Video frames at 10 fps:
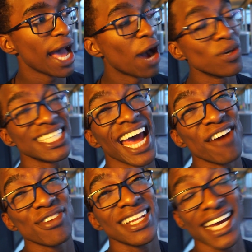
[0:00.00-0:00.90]
I wish
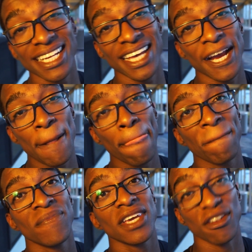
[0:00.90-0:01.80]
every leg day
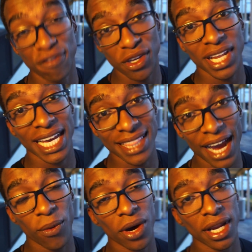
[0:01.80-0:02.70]
could feel like
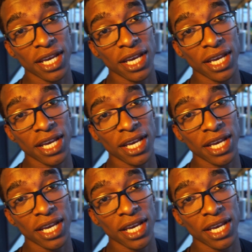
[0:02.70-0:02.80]
that one.